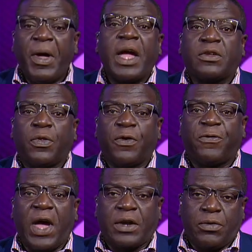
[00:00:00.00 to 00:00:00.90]
back to The
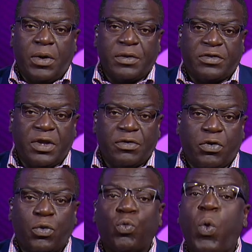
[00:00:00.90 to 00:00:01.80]
Factor
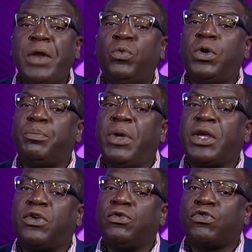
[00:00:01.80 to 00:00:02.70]
Uncensored. What would
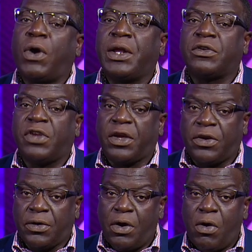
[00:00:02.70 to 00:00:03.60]
make you try to
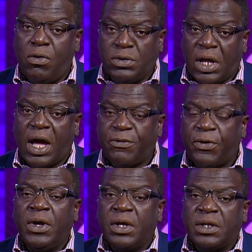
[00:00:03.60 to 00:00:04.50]
take your own
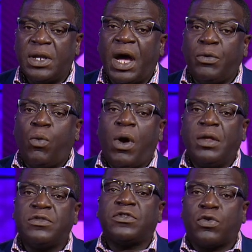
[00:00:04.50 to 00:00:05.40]
life, not
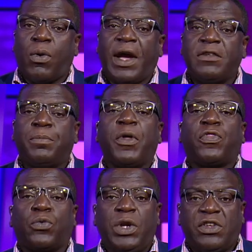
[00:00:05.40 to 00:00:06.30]
once, twice,
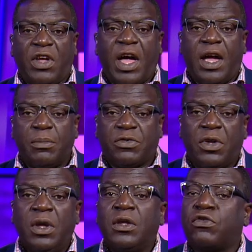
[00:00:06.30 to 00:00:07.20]
but three
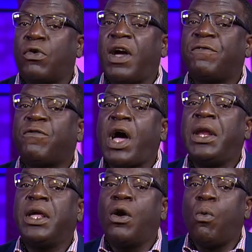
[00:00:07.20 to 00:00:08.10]
times? Try
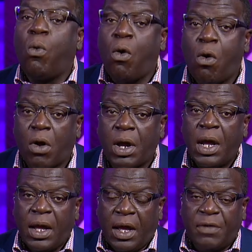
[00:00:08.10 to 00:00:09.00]
fighting a war
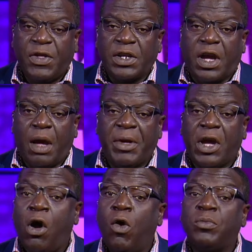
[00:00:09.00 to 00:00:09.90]
and then
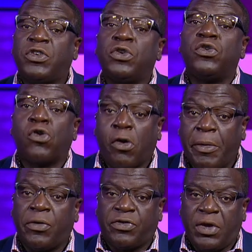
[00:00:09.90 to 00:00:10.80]
coming home to
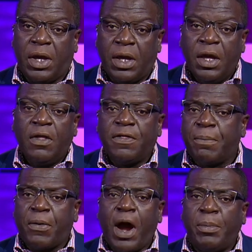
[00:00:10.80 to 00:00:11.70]
normalcy. The
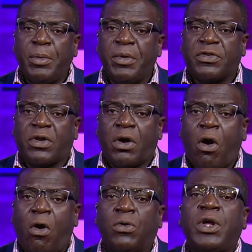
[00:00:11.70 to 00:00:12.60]
problem is
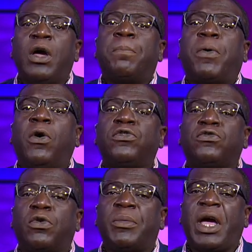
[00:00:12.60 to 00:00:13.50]
called
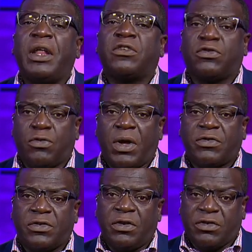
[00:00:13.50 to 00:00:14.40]
post traumatic
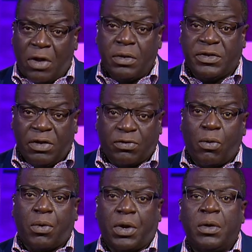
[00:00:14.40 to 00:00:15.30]
stress dis
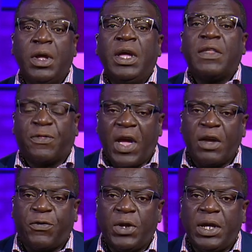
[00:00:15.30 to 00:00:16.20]
disorder.
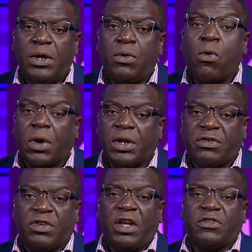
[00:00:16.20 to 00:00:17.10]
Thankfully,
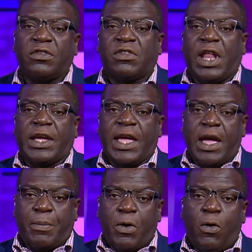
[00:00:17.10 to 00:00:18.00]
organizations like
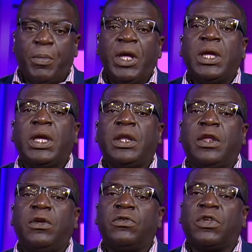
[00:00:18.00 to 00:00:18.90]
Camp Hope in
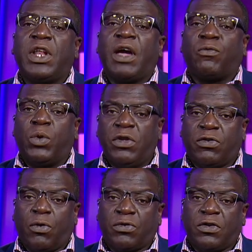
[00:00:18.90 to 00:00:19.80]
Houston have
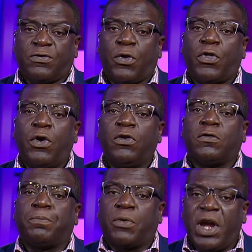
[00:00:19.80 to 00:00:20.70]
resources for
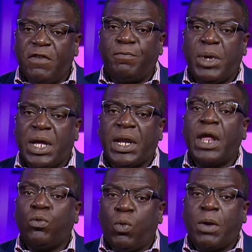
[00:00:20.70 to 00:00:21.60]
those brave men
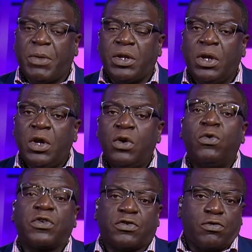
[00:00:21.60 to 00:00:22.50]
and women
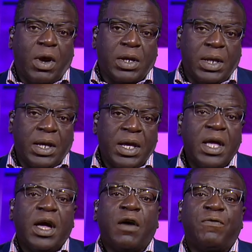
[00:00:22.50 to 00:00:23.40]
who are struggling.
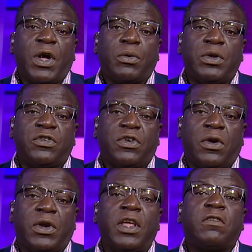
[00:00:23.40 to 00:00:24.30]
A veteran
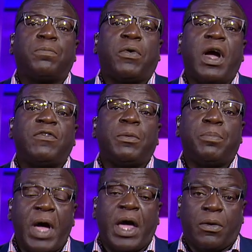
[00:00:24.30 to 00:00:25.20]
shared his
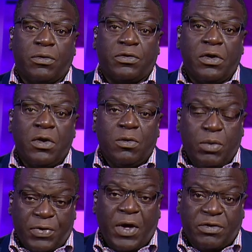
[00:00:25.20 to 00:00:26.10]
private battles
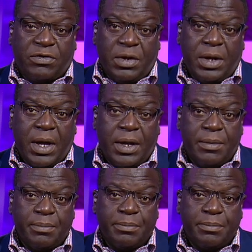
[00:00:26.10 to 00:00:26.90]
with us today.